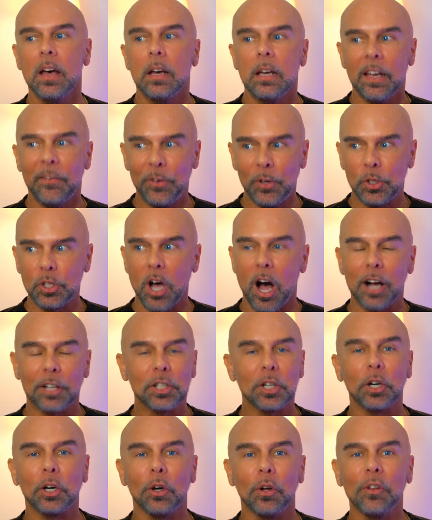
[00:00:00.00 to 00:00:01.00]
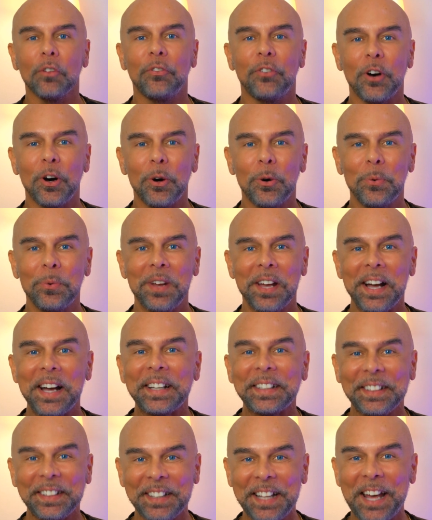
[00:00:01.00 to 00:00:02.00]
If you talk to her on the phone,
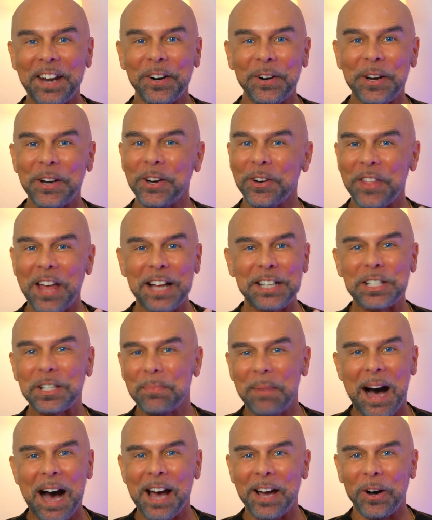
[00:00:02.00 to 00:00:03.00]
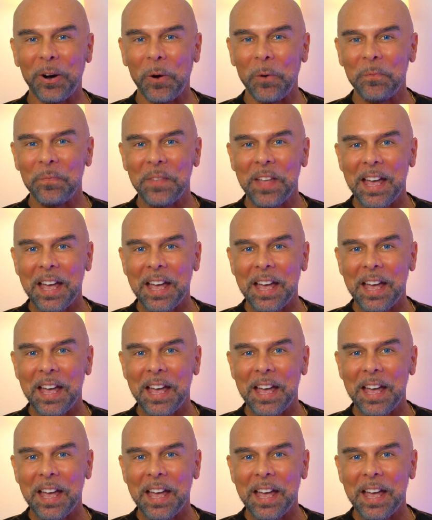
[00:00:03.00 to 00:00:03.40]
let her hear that smile,